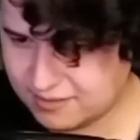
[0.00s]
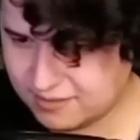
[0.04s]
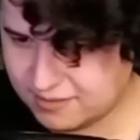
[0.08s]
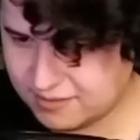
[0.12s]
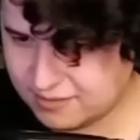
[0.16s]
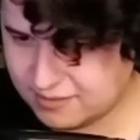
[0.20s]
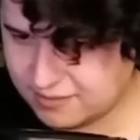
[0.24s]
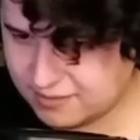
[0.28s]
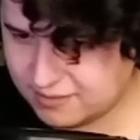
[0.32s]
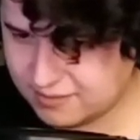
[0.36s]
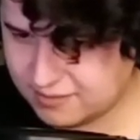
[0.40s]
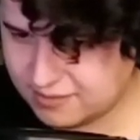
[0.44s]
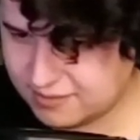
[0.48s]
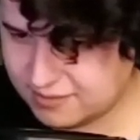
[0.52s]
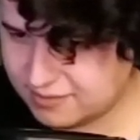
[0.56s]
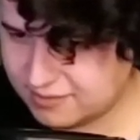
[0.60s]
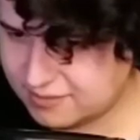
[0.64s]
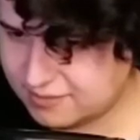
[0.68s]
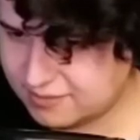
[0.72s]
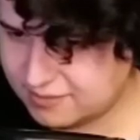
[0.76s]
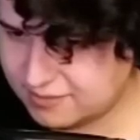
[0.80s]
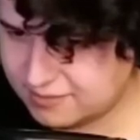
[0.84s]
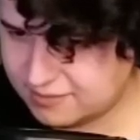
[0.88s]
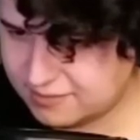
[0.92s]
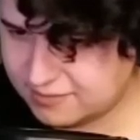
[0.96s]

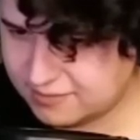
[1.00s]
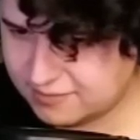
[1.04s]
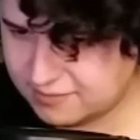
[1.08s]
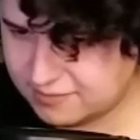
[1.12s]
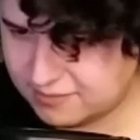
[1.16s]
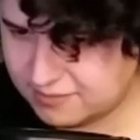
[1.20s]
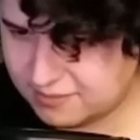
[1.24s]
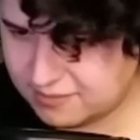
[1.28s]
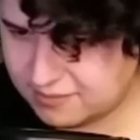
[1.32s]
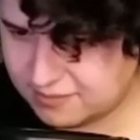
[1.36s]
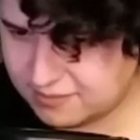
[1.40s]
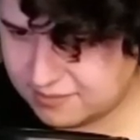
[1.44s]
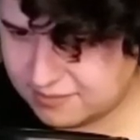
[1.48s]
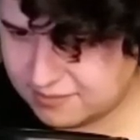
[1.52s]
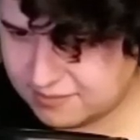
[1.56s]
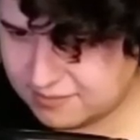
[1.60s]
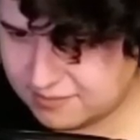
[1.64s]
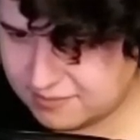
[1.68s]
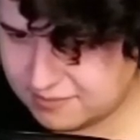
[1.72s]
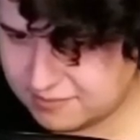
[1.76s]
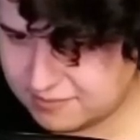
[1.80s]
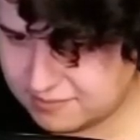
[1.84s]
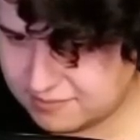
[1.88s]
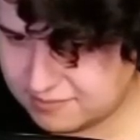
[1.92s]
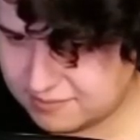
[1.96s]

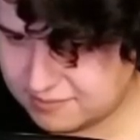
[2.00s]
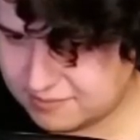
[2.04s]
No one is speaking in this clip.